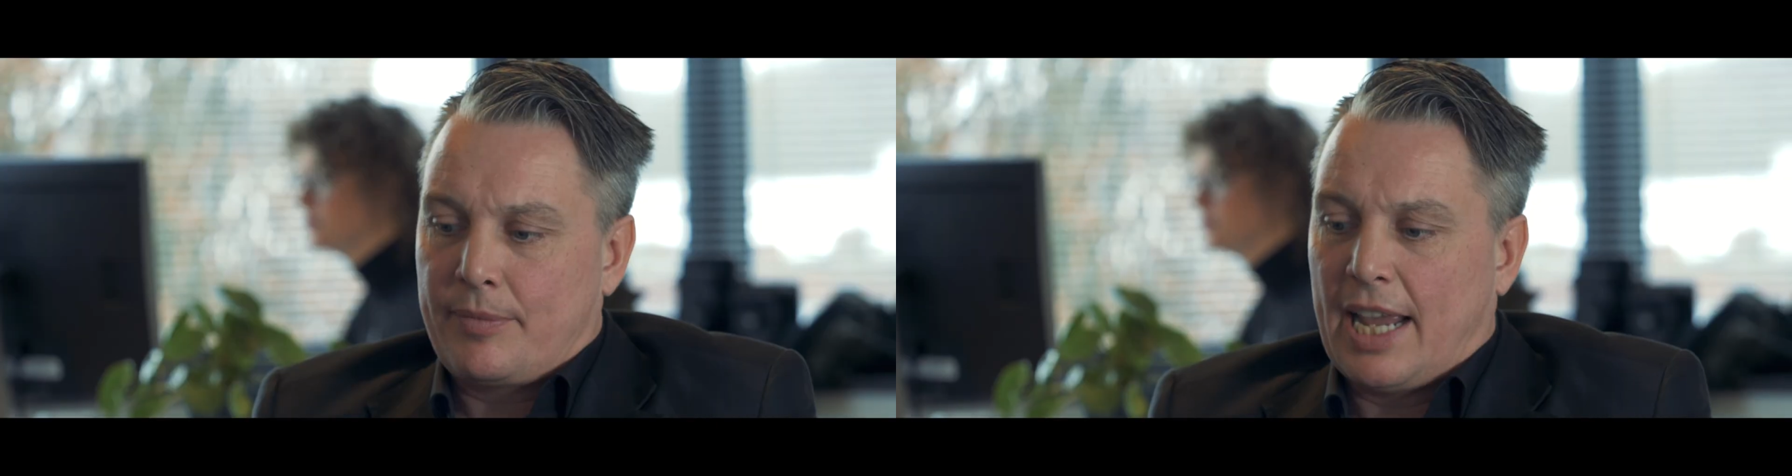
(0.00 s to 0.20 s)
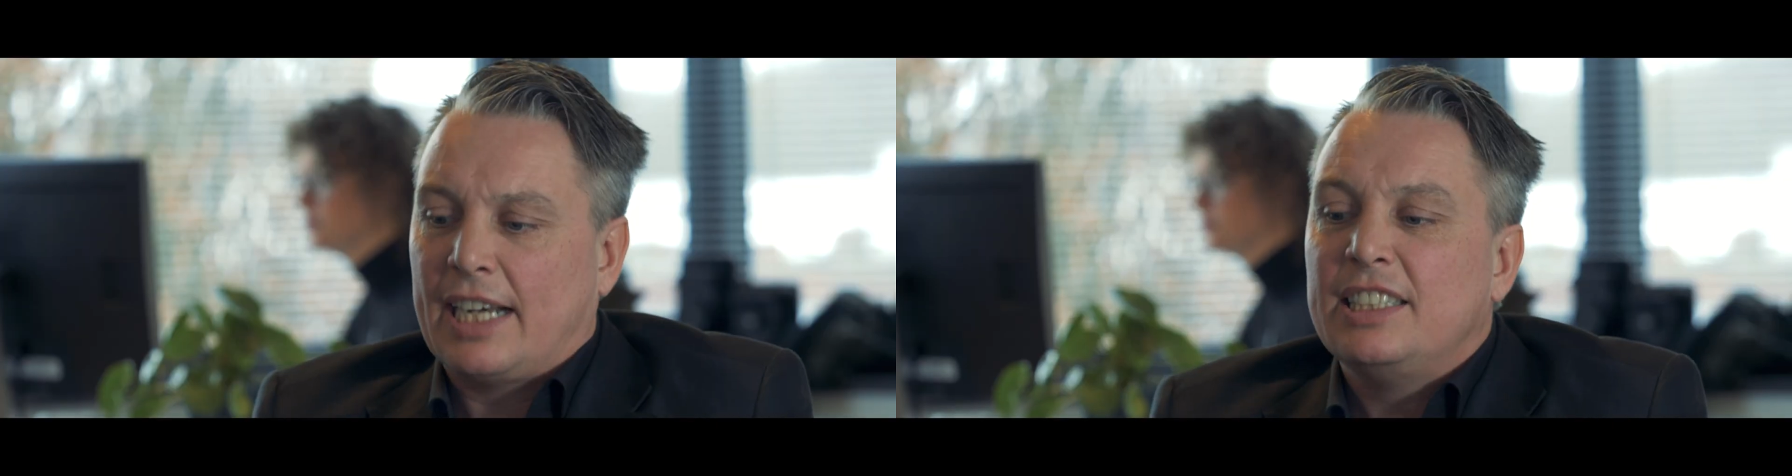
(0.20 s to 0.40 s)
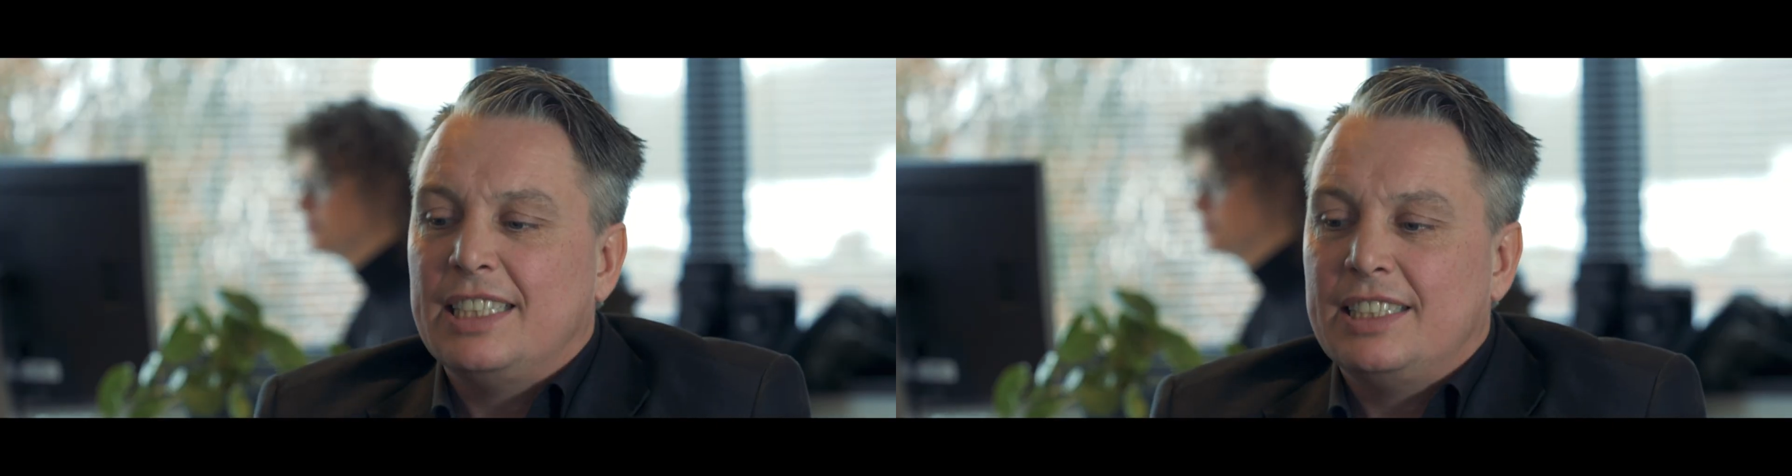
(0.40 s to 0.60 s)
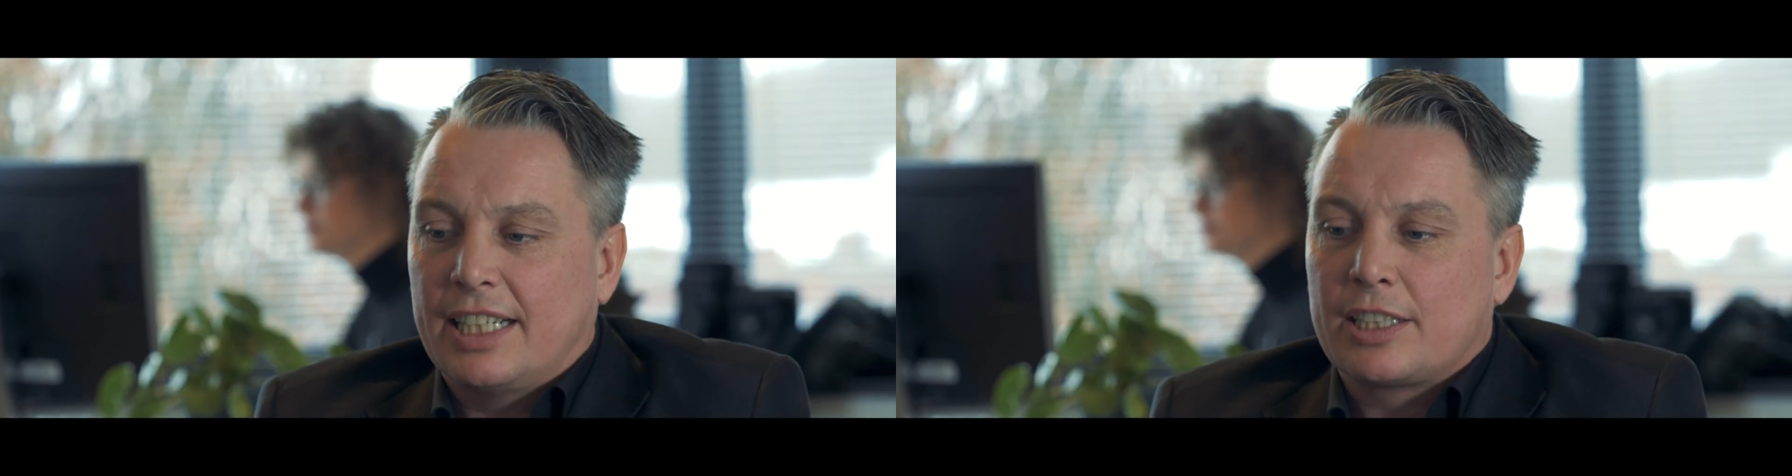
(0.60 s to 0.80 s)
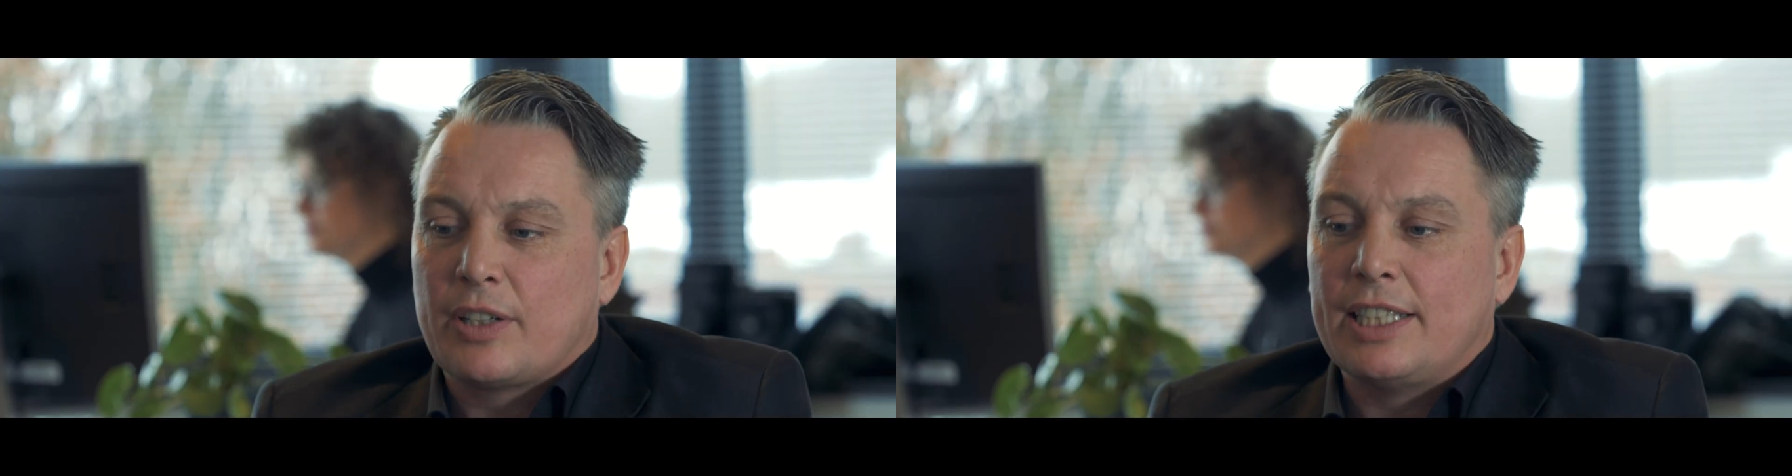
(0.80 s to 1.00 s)
energy
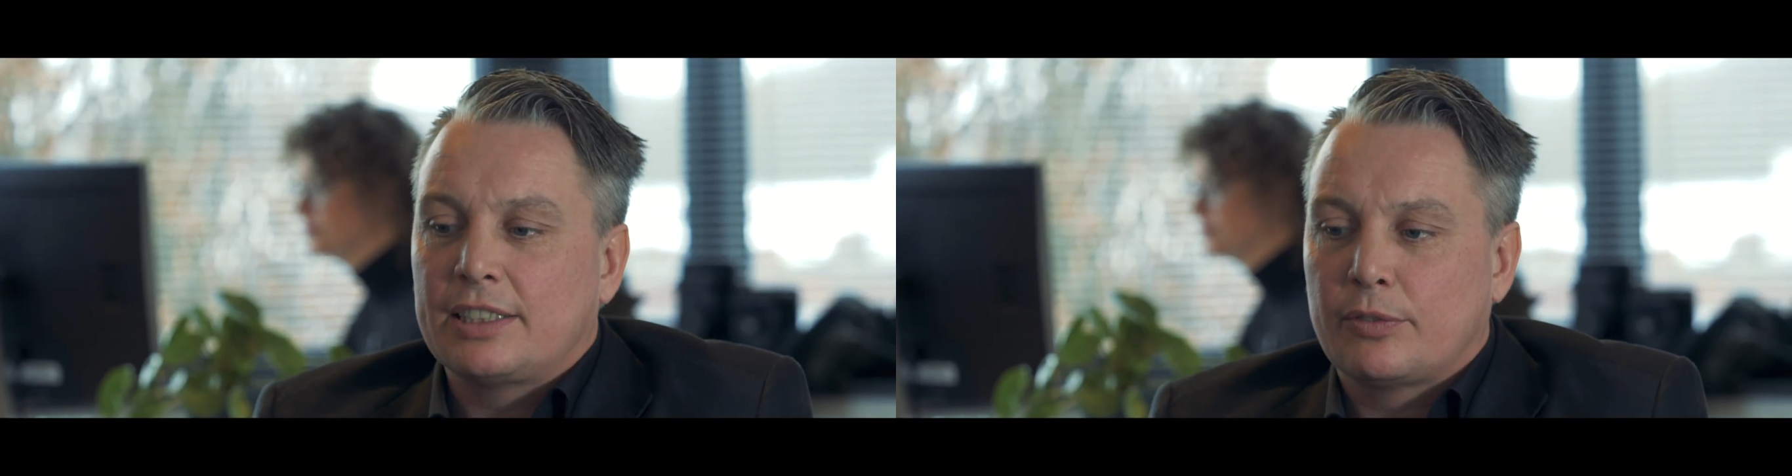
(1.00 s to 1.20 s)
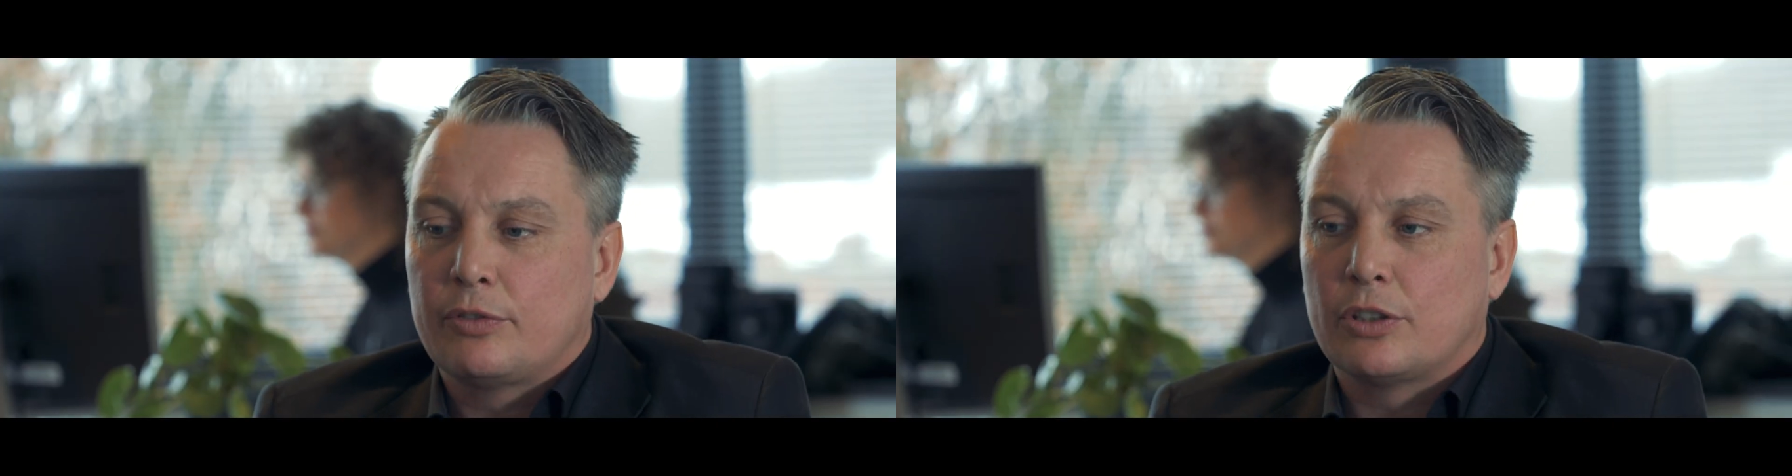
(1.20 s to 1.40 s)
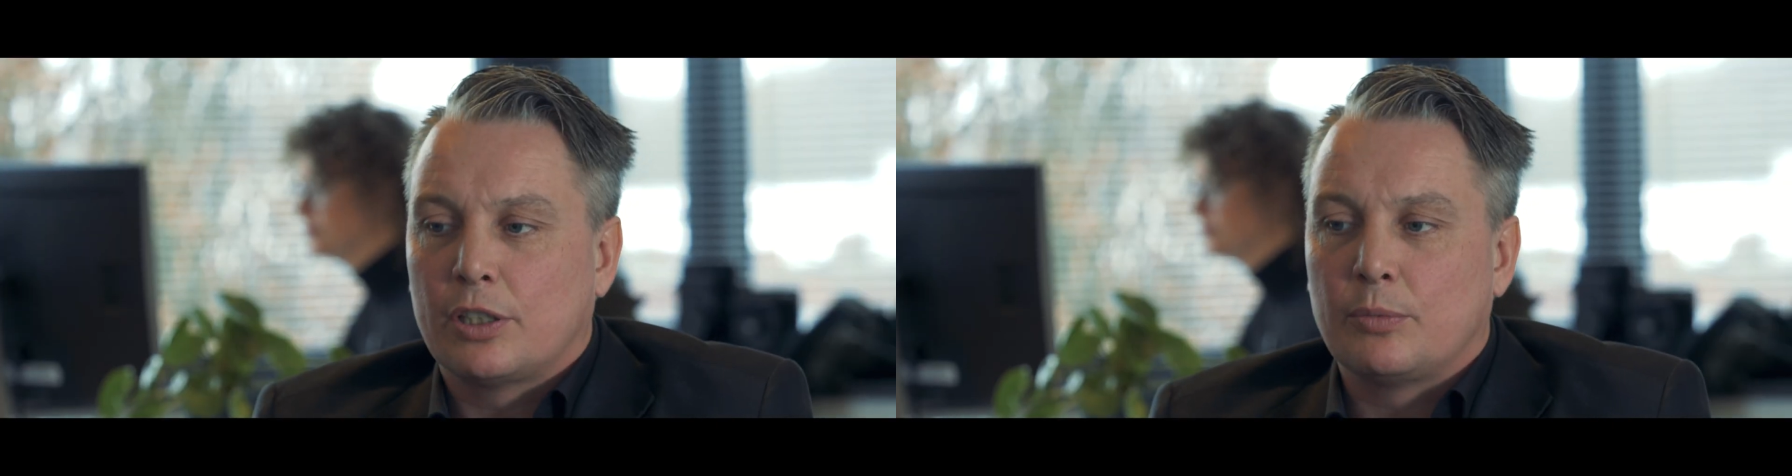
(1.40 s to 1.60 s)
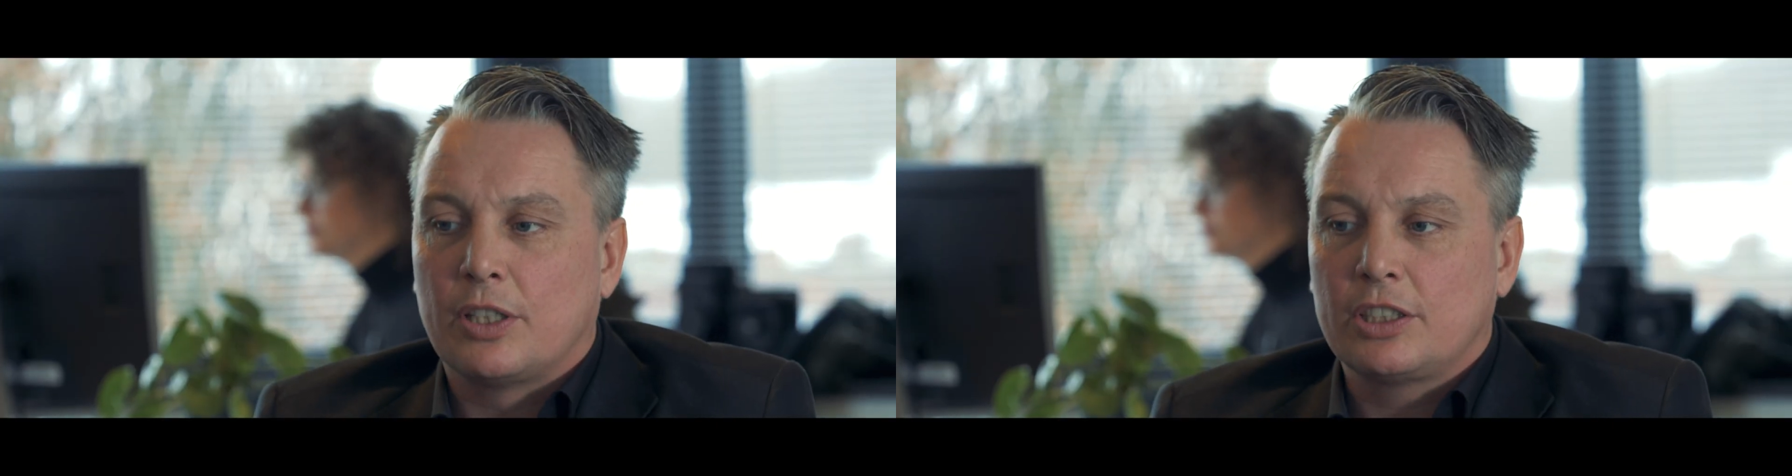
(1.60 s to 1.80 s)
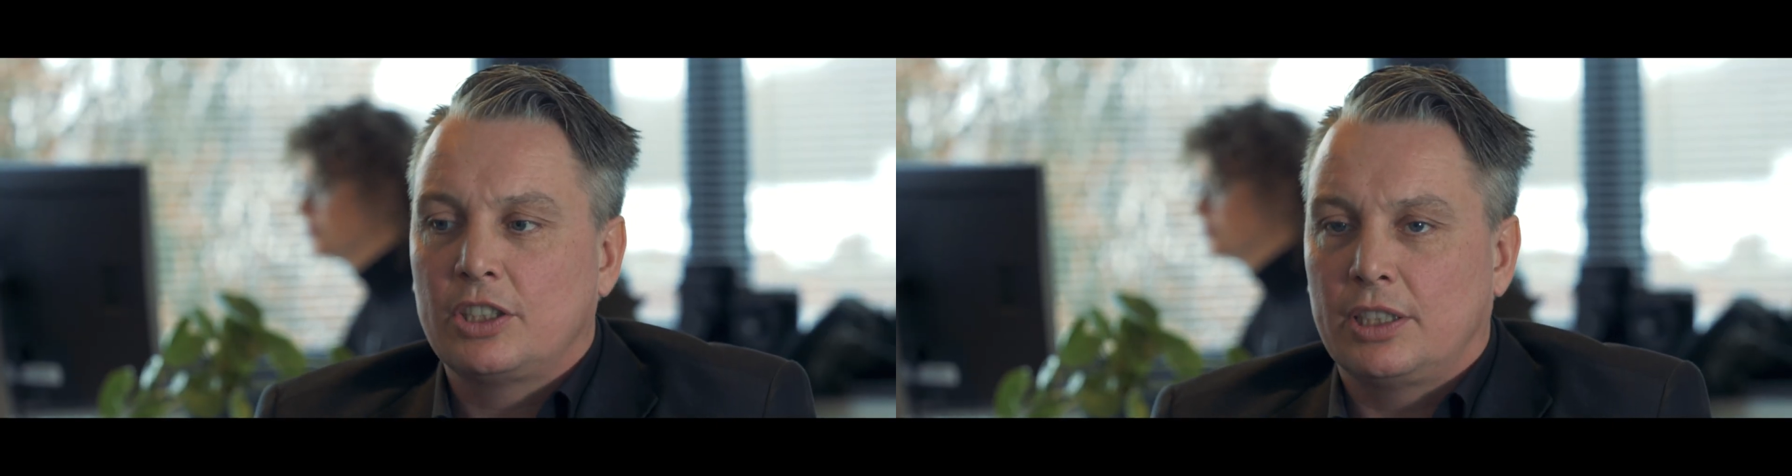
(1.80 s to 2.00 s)
generator for a
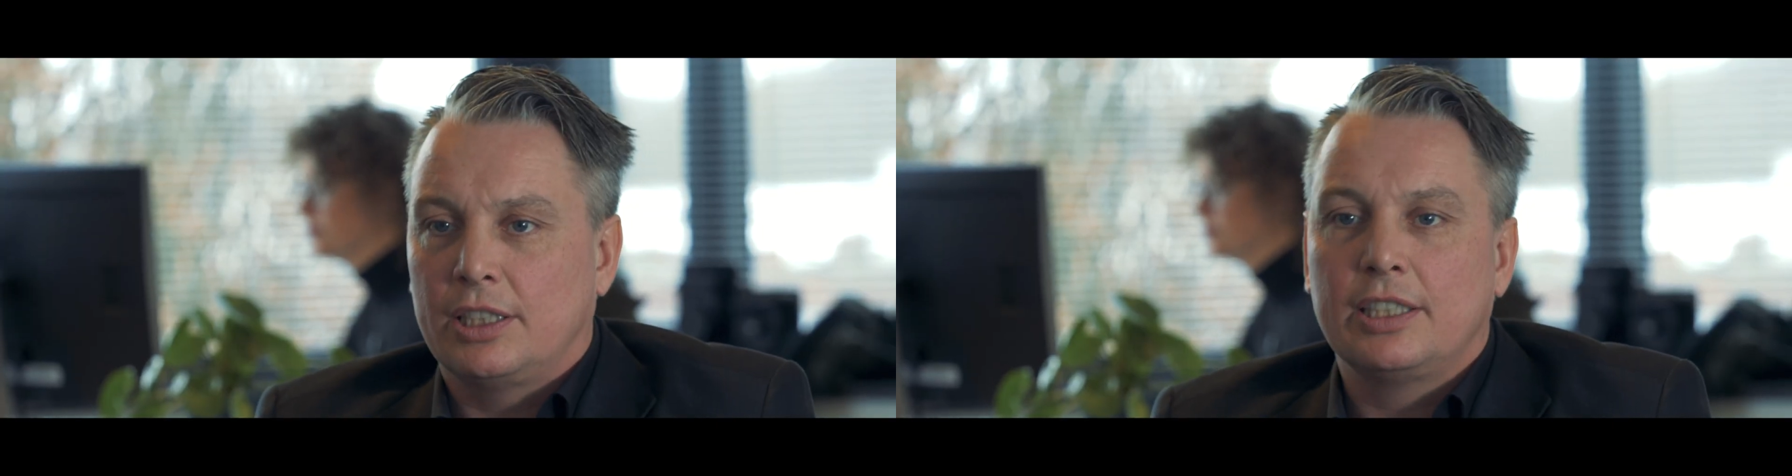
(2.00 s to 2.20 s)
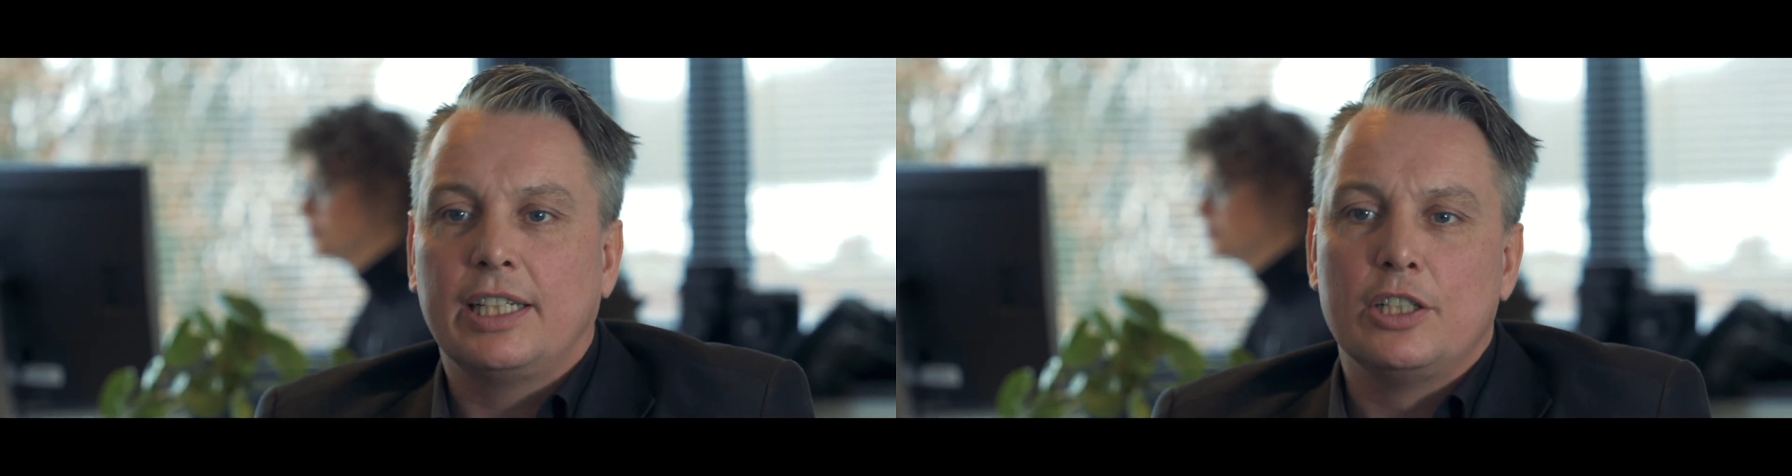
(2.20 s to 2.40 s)
watch uh,